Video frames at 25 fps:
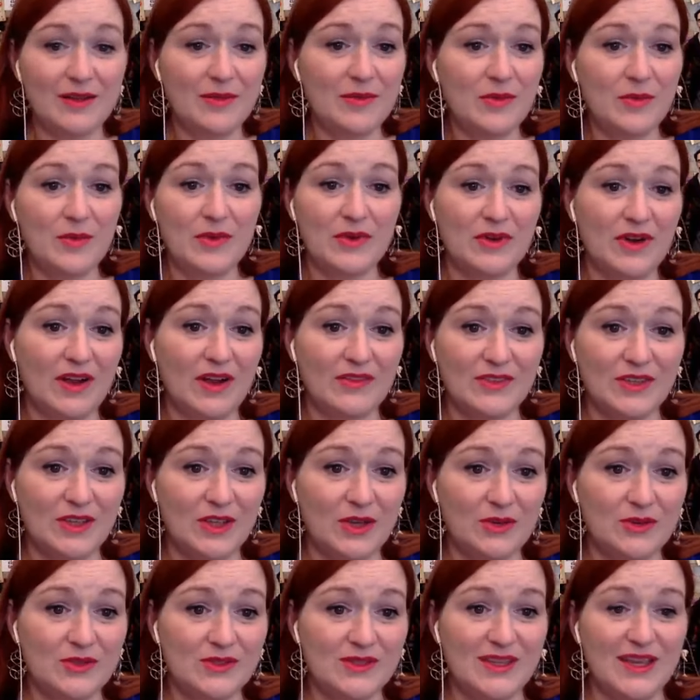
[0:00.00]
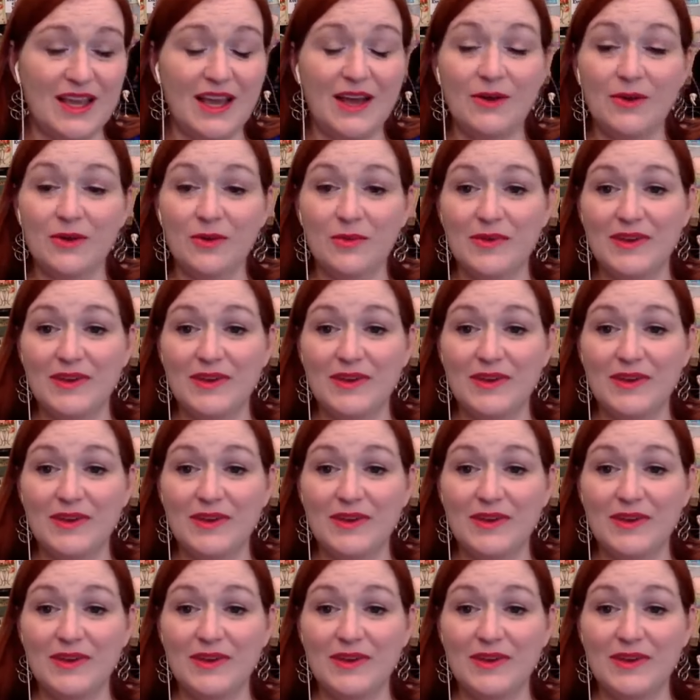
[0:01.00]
I mean, we don't have to go to the hour.